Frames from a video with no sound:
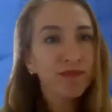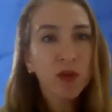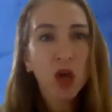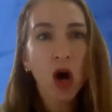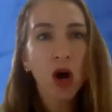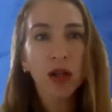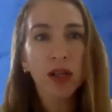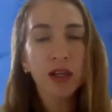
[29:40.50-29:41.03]

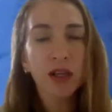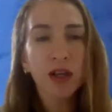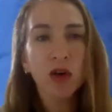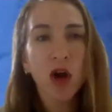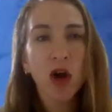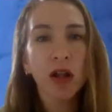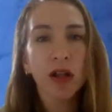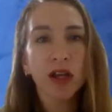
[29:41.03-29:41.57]

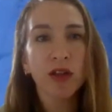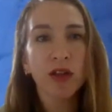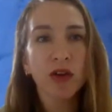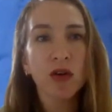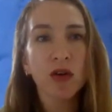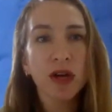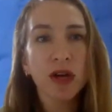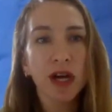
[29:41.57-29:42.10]
calling on
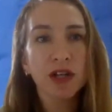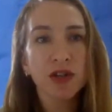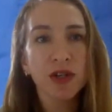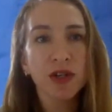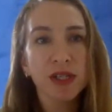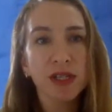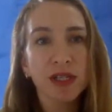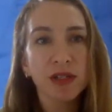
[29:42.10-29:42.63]
their own countries